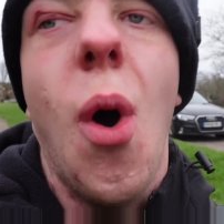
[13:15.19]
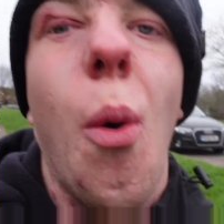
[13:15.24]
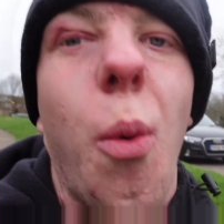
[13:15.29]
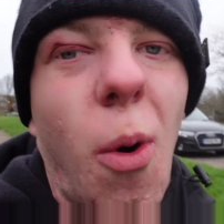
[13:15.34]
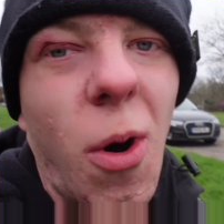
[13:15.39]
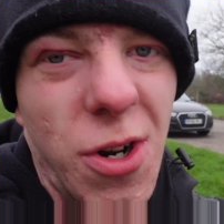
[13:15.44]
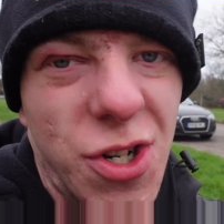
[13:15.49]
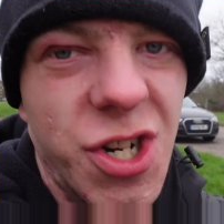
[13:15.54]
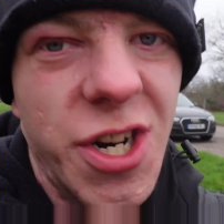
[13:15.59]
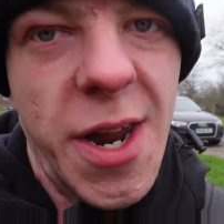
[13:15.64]

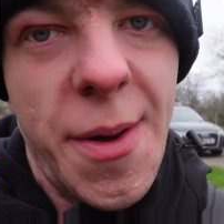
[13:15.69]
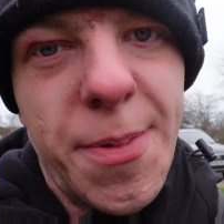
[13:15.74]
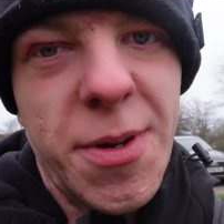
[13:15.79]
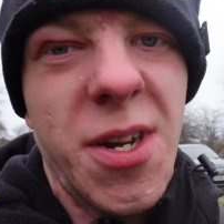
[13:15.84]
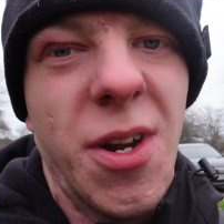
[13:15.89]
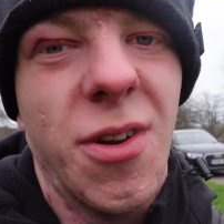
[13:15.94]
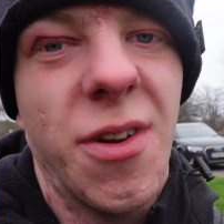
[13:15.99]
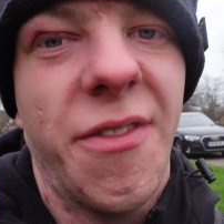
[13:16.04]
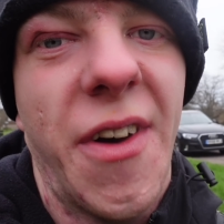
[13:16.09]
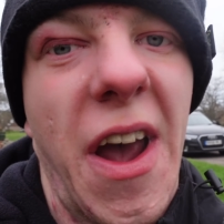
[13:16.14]
watch an
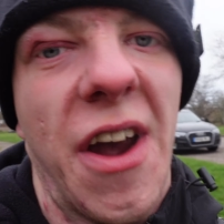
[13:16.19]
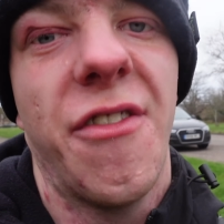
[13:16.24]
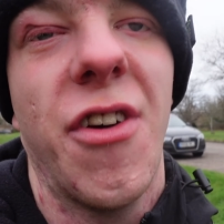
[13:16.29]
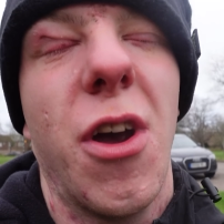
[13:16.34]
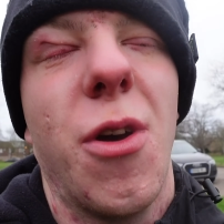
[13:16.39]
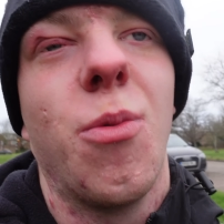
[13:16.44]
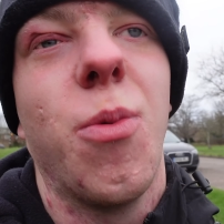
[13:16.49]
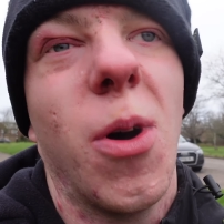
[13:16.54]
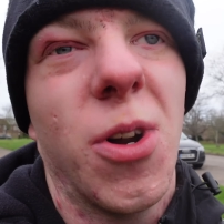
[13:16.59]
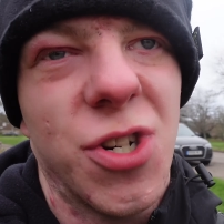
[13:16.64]
episode of
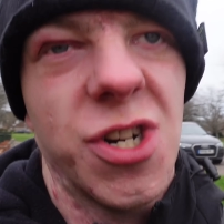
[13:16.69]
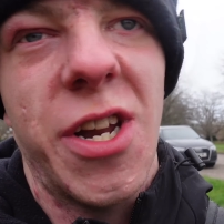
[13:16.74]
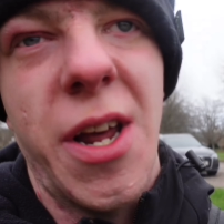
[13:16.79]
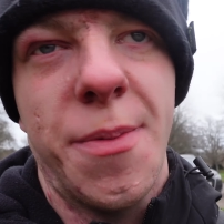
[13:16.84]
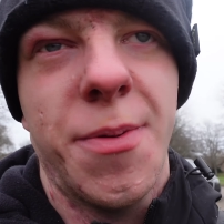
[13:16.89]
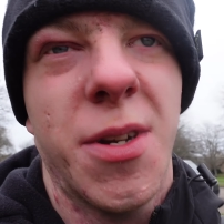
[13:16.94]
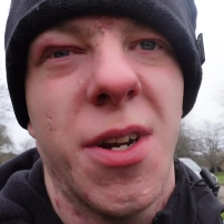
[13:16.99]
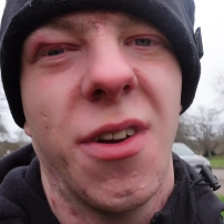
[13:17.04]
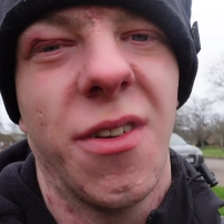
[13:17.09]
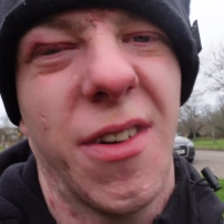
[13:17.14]
Arrow, watch an
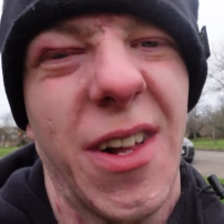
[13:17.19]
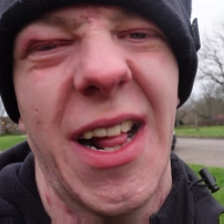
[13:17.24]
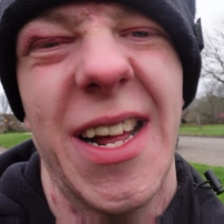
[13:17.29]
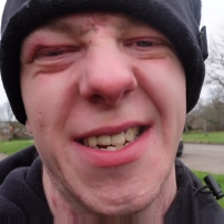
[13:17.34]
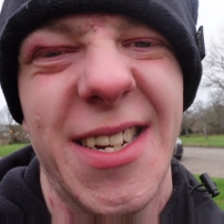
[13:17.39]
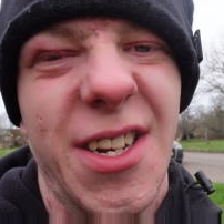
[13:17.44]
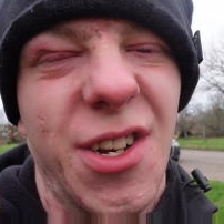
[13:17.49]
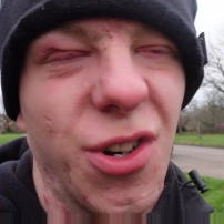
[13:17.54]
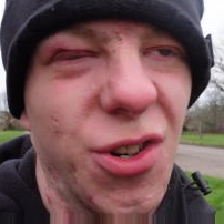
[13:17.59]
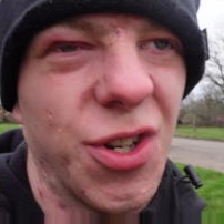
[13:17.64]
episode of
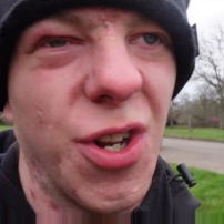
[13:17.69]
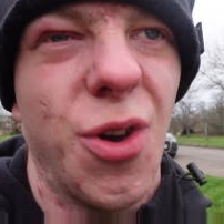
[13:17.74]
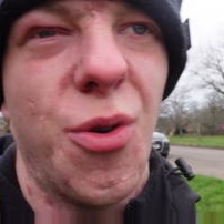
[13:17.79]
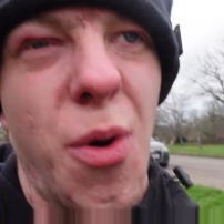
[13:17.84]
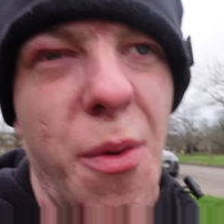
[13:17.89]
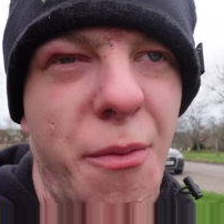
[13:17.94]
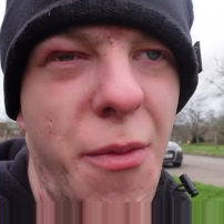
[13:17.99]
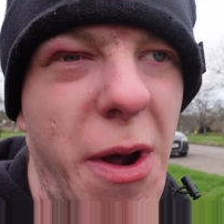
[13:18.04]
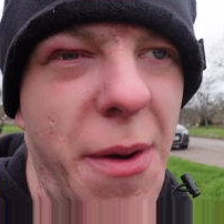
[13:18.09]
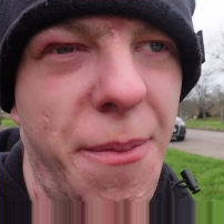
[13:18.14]
Classic dot two
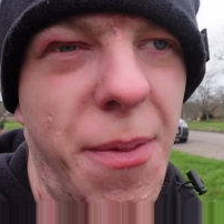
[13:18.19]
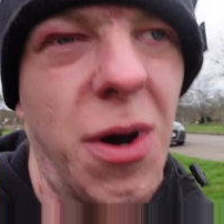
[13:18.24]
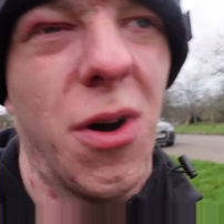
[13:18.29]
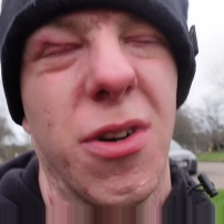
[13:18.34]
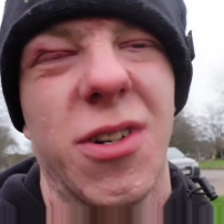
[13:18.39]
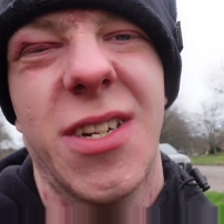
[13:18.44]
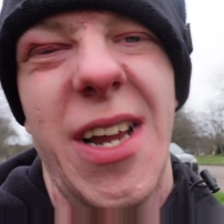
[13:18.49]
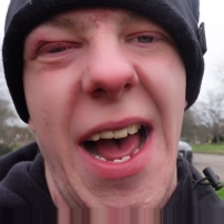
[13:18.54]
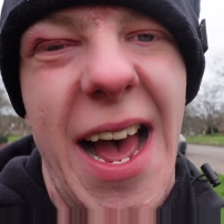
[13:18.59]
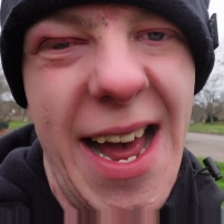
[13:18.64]
on
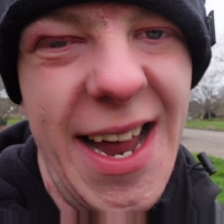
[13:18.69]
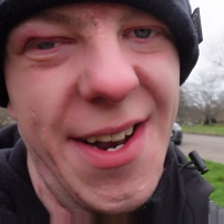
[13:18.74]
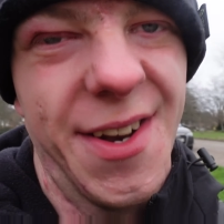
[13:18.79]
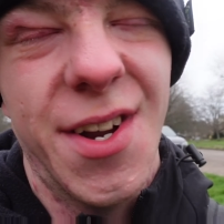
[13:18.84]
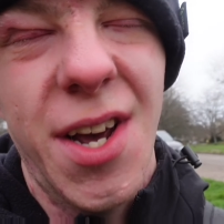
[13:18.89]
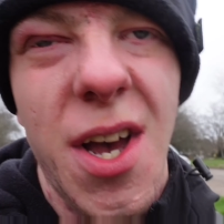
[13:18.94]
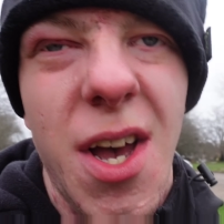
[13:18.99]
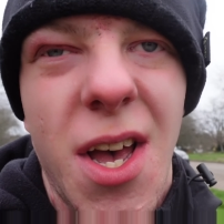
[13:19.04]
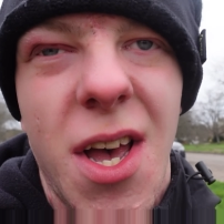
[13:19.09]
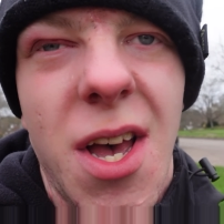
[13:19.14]
BritBox,
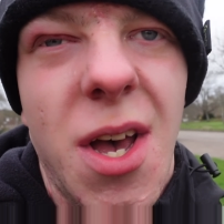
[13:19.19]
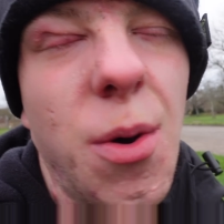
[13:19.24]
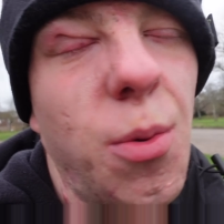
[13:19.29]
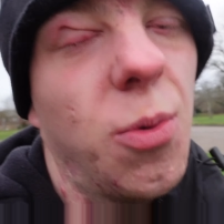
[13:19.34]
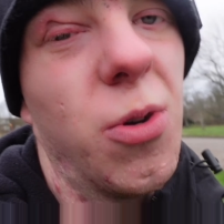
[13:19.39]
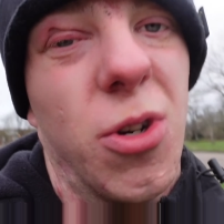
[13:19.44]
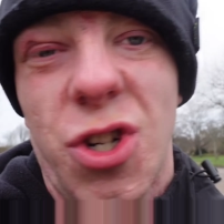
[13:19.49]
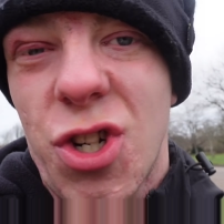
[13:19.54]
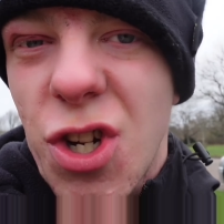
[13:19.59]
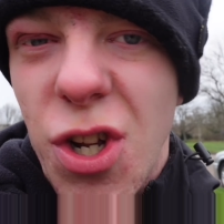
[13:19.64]
and
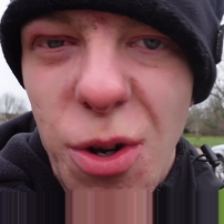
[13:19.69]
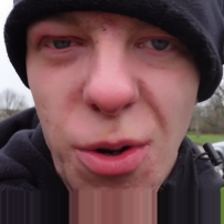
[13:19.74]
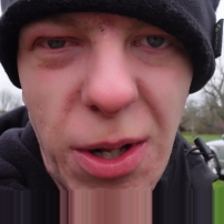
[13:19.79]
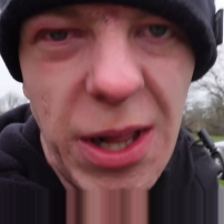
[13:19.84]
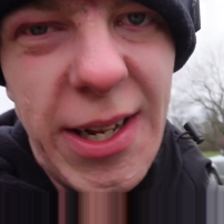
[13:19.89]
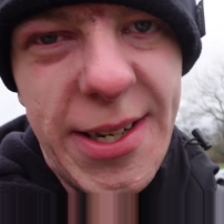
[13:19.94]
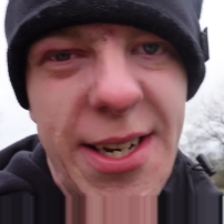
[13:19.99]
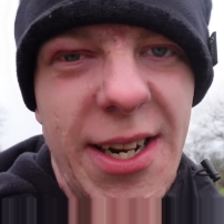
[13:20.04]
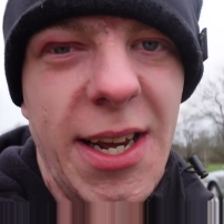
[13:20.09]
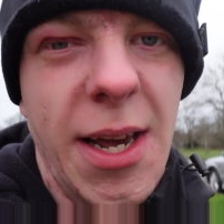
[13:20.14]
watch two
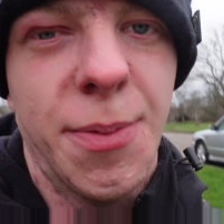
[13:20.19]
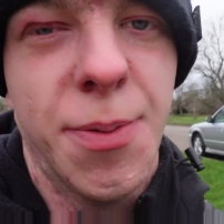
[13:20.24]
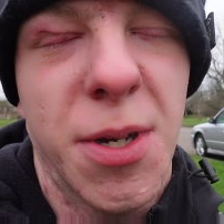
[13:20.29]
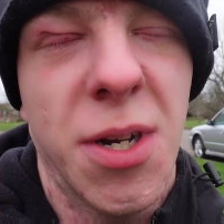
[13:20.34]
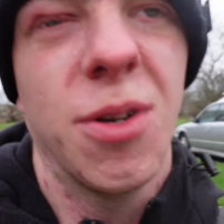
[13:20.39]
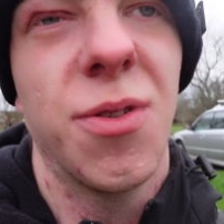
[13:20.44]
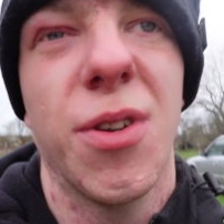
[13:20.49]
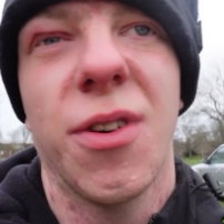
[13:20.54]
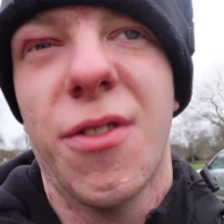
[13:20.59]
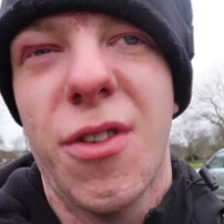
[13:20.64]
classic
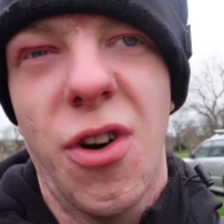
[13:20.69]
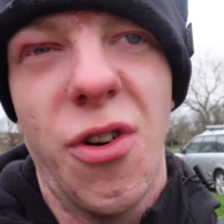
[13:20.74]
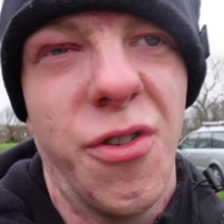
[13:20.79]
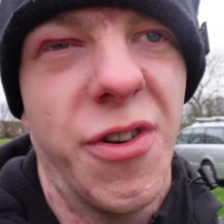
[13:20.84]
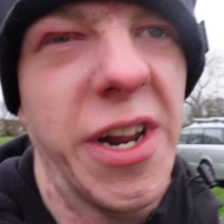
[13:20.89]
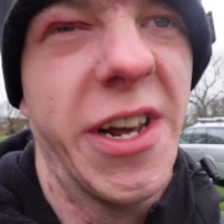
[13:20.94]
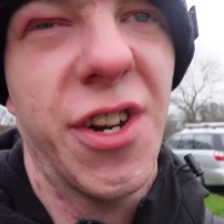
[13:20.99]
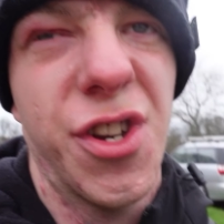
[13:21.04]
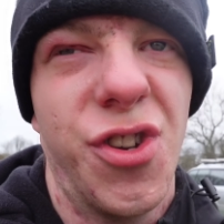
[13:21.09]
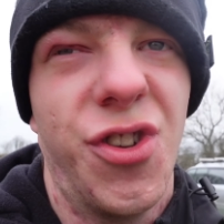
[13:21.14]
episodes of
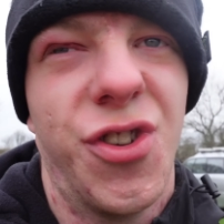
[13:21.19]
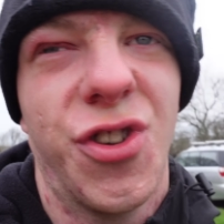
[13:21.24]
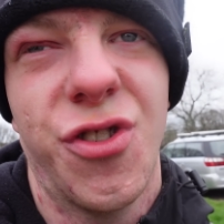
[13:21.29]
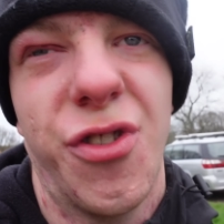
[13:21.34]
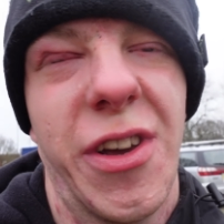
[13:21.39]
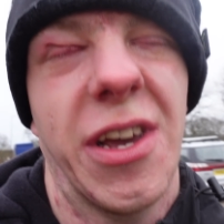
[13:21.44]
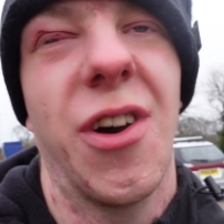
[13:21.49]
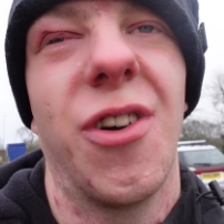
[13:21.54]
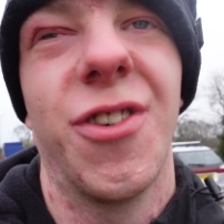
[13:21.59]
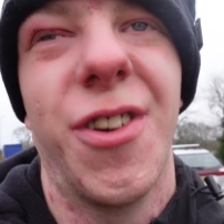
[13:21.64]
Coronation
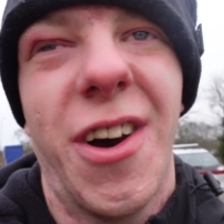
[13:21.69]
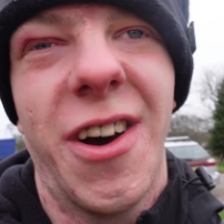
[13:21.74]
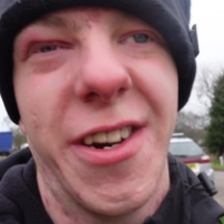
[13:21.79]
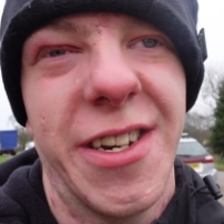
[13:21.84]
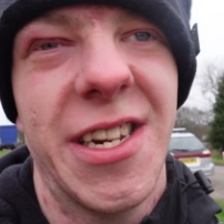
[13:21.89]
Street on I